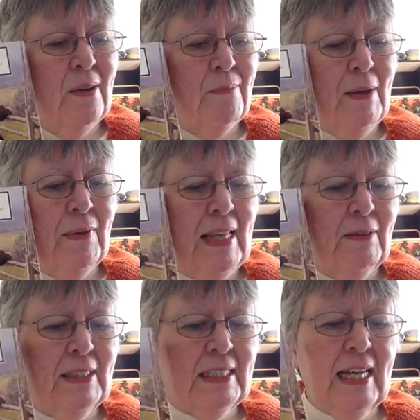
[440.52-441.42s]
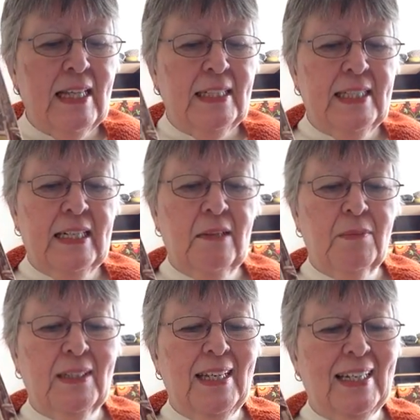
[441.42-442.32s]
Maybe they would say they didn't,
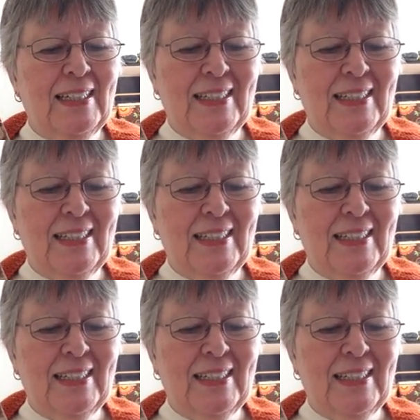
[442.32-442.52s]
but they